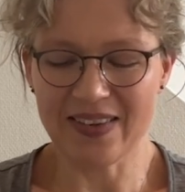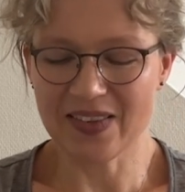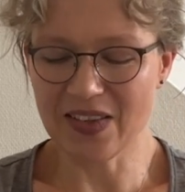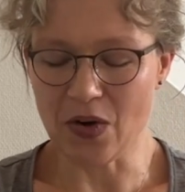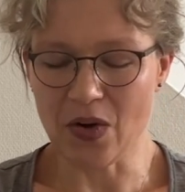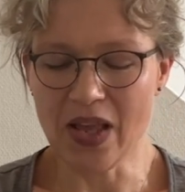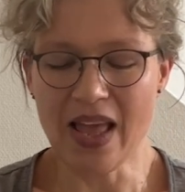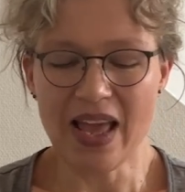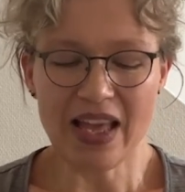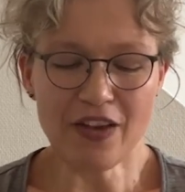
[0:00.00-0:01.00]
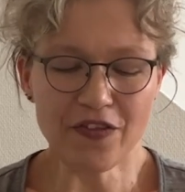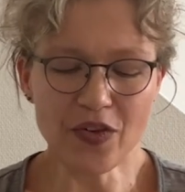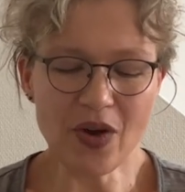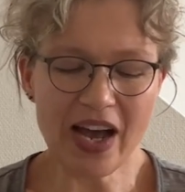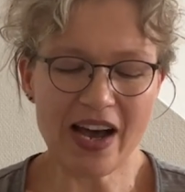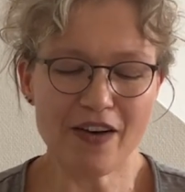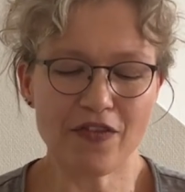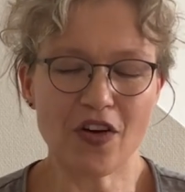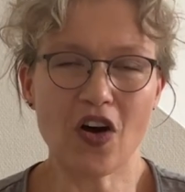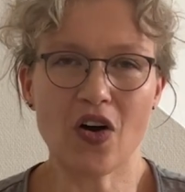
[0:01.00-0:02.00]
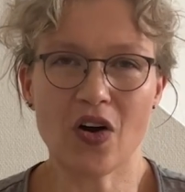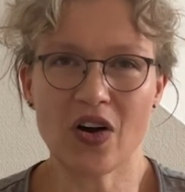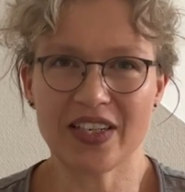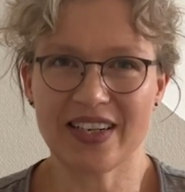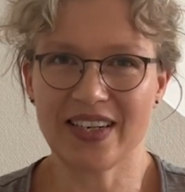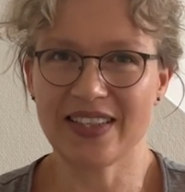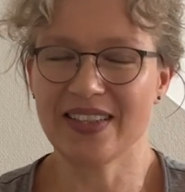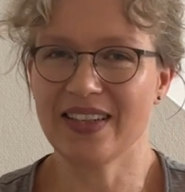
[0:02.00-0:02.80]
So if you have ordered